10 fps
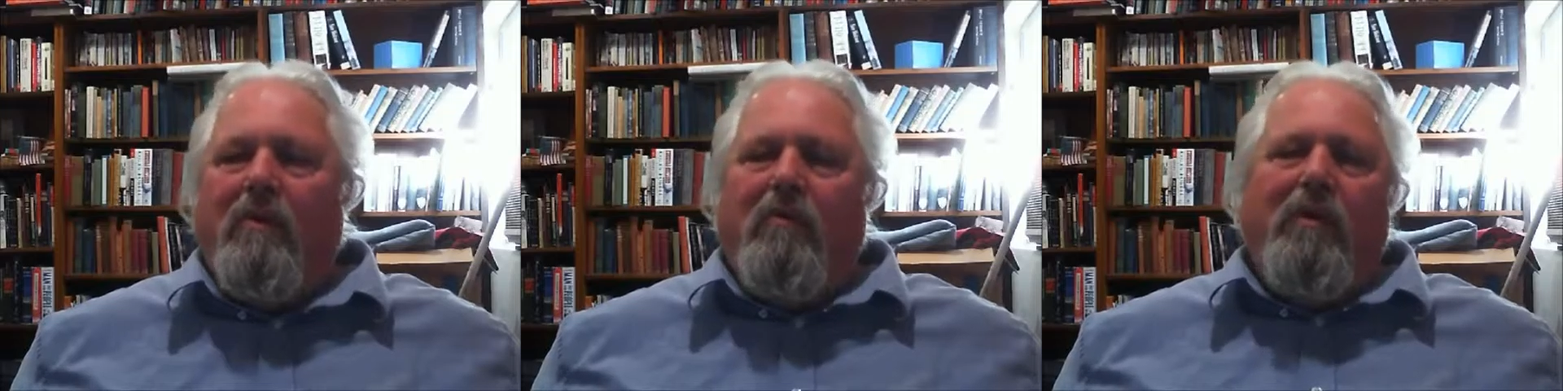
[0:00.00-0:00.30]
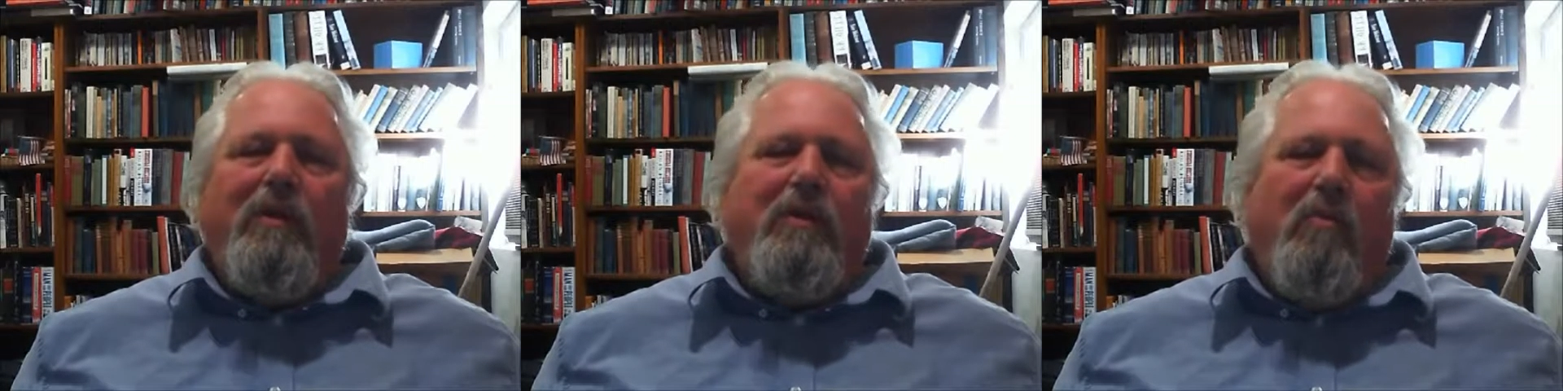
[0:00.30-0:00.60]
who
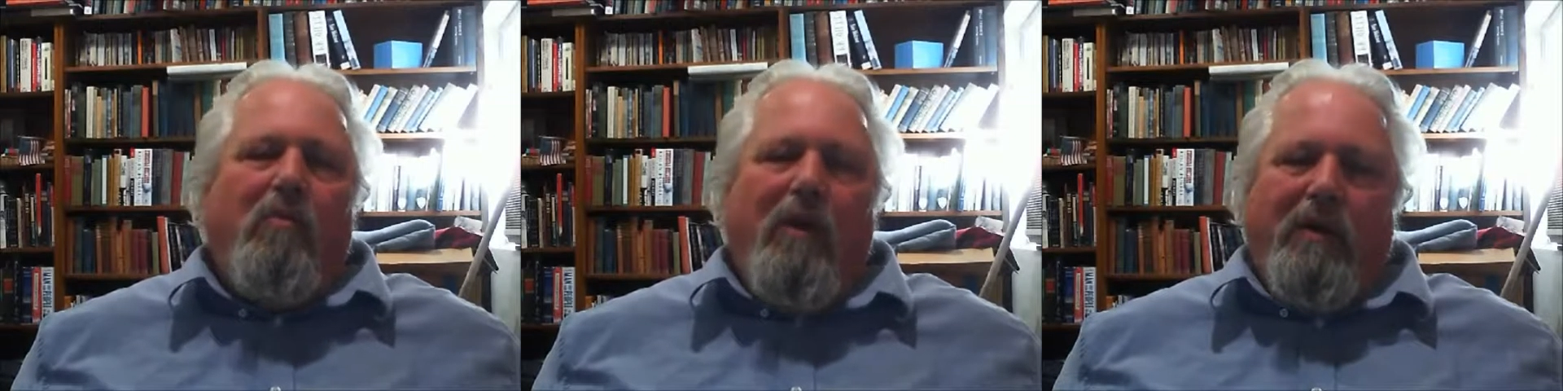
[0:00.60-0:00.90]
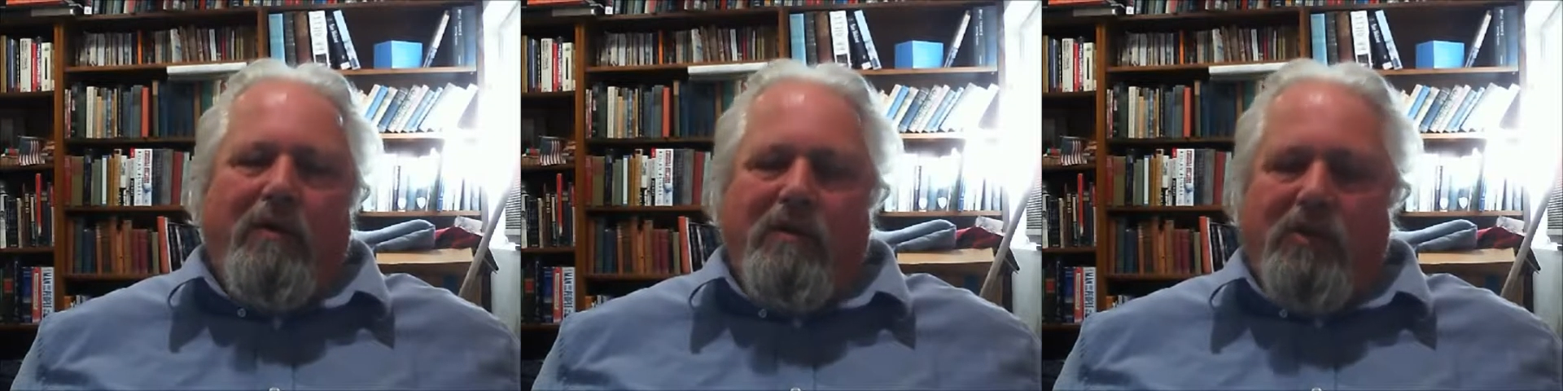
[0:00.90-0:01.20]
really don't want
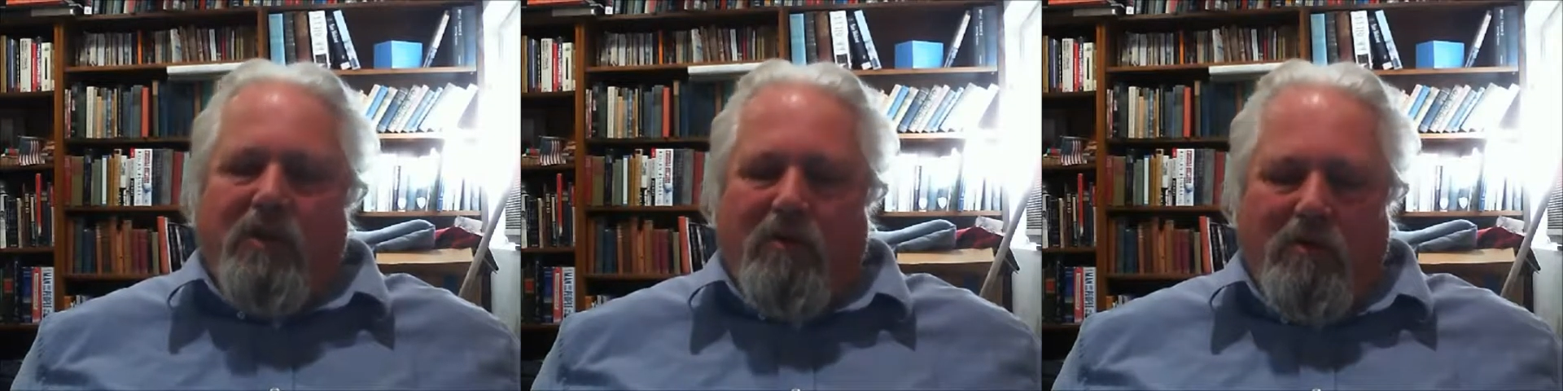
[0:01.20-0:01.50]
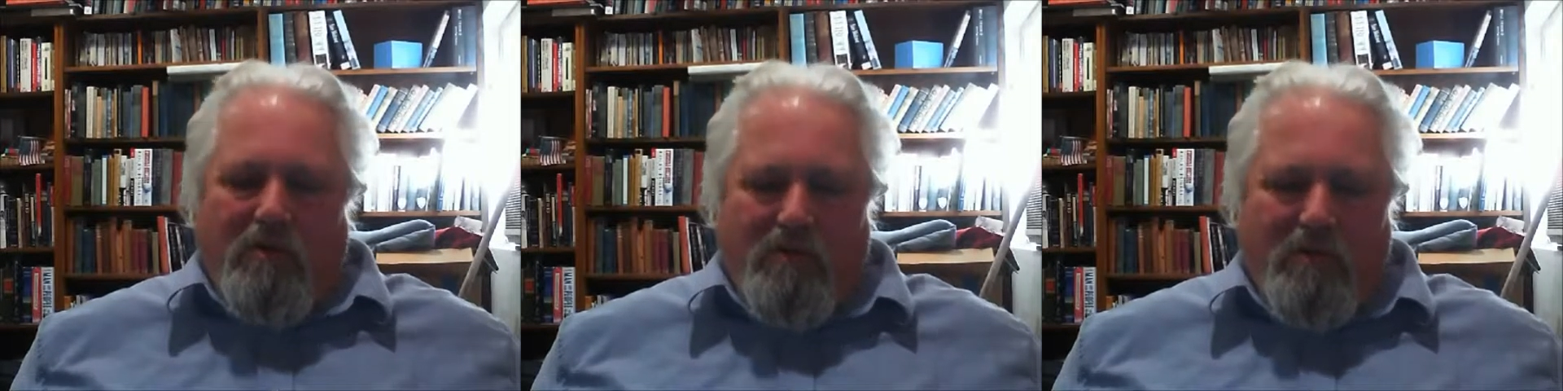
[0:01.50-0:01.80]
to consider
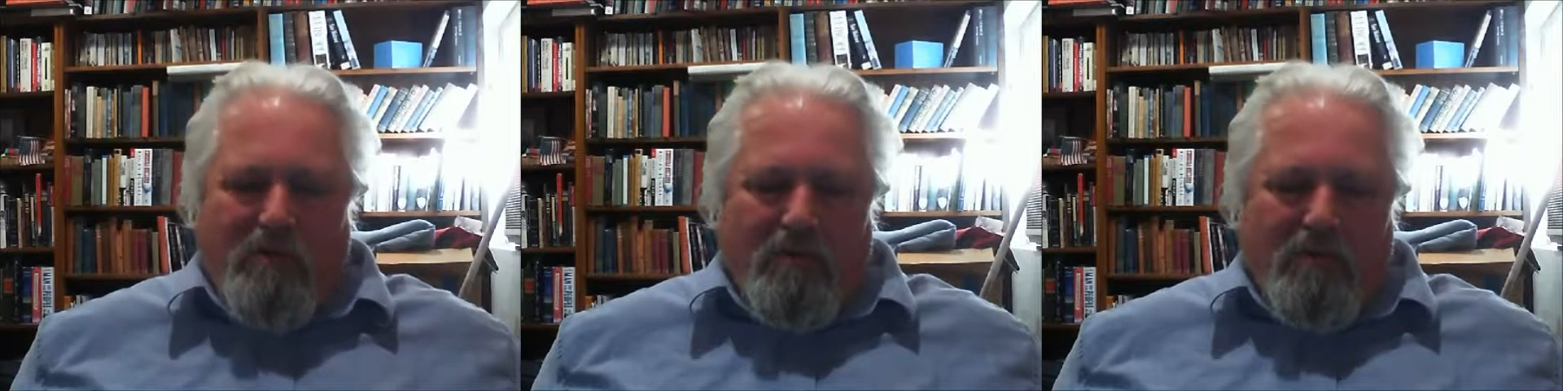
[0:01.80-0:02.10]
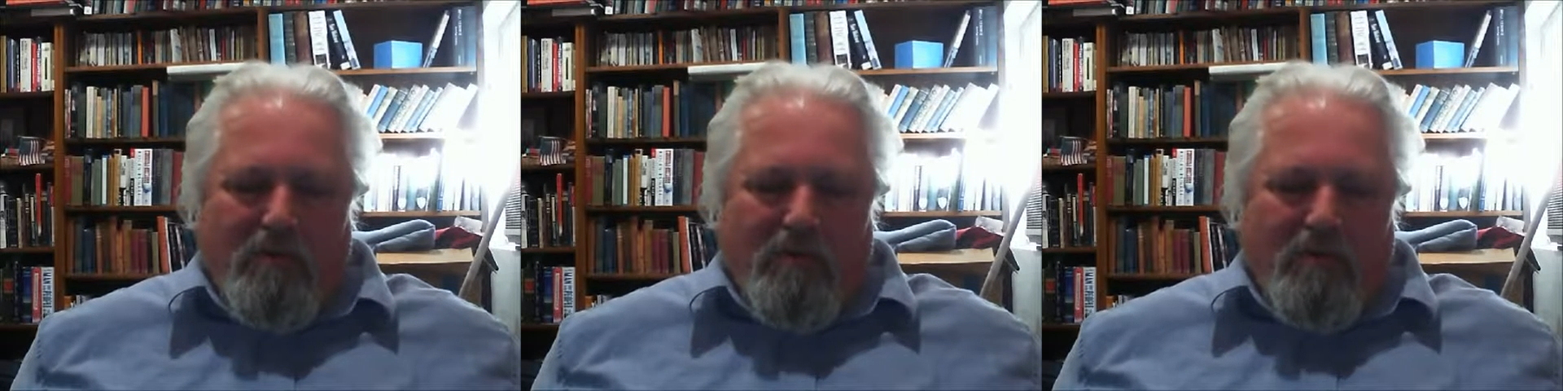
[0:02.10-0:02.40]

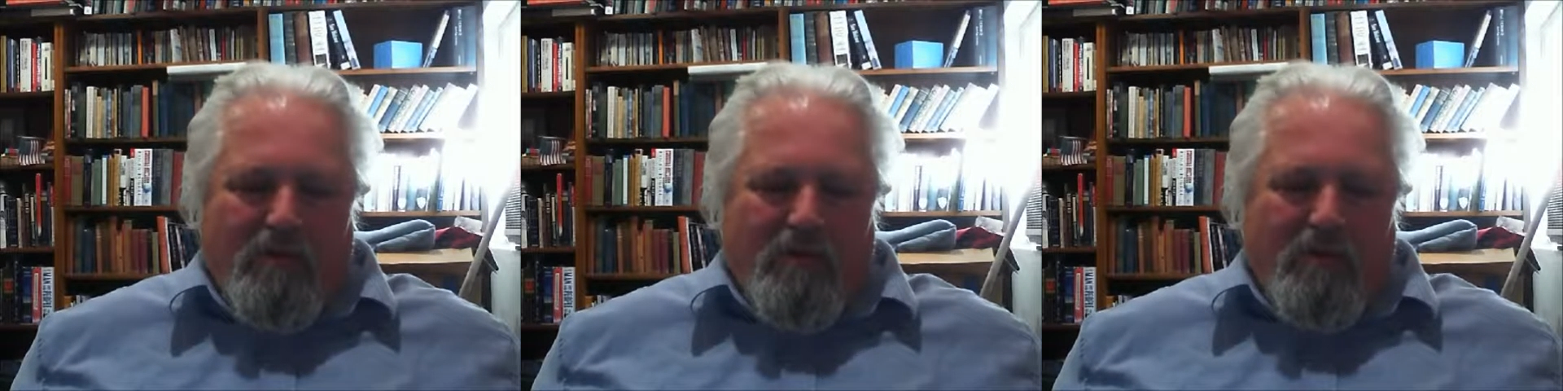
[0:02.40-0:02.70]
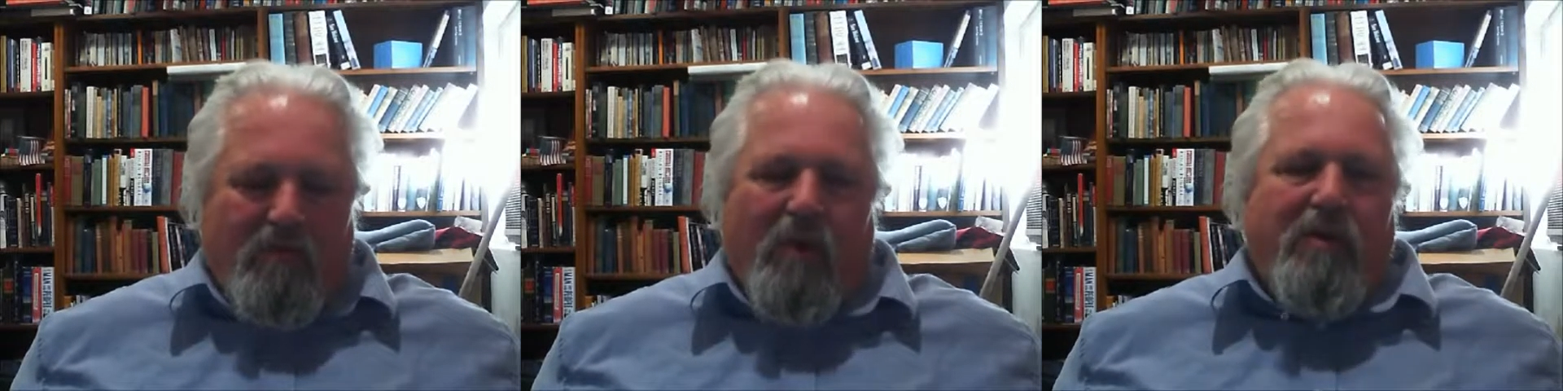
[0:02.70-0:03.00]

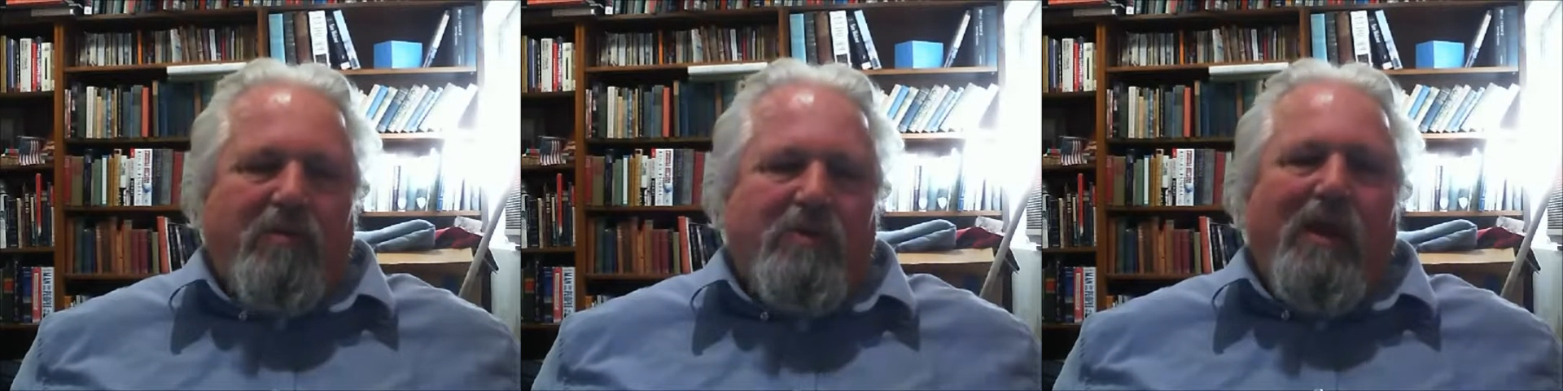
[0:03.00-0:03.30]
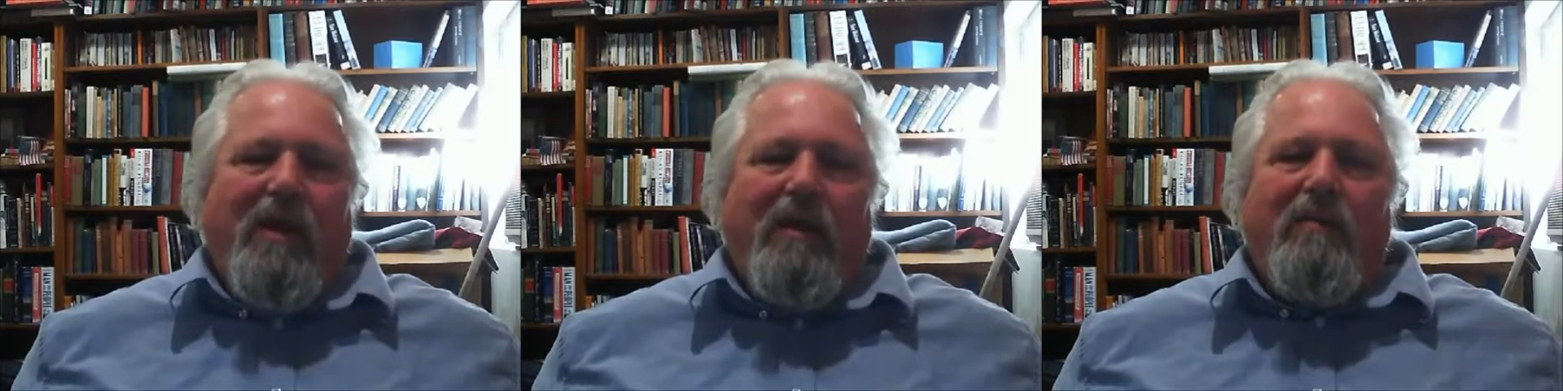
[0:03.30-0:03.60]
what you're
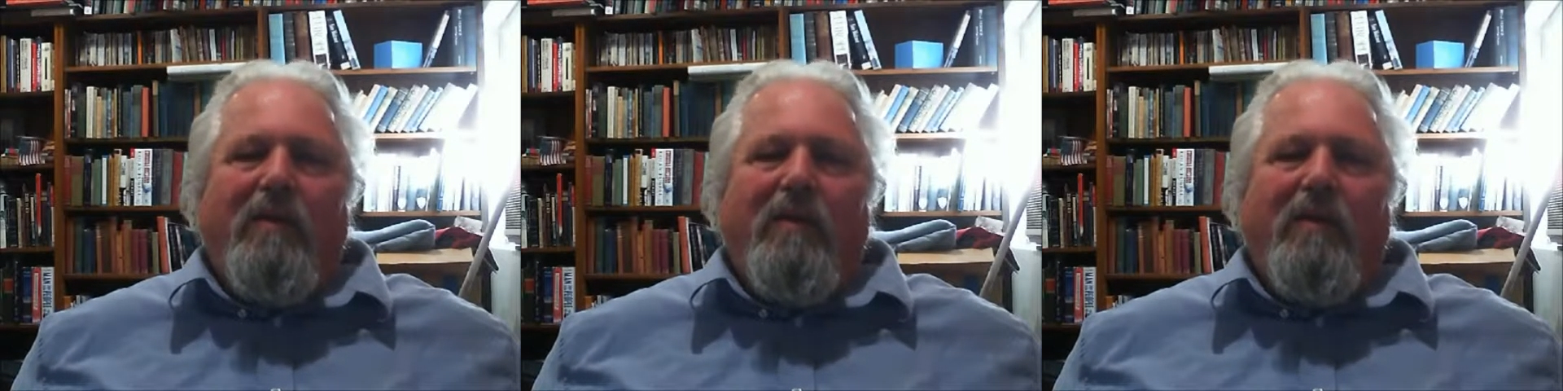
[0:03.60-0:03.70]
saying.